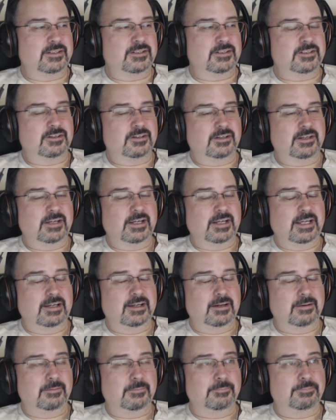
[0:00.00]
She's got
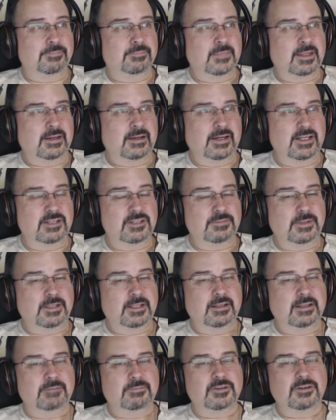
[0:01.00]
a HP
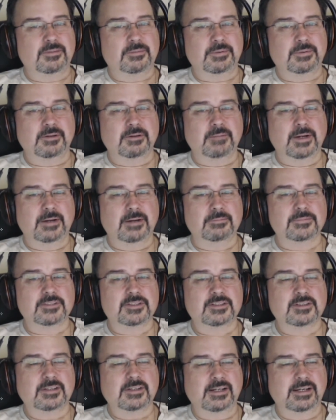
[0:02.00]
laptop at her mum's,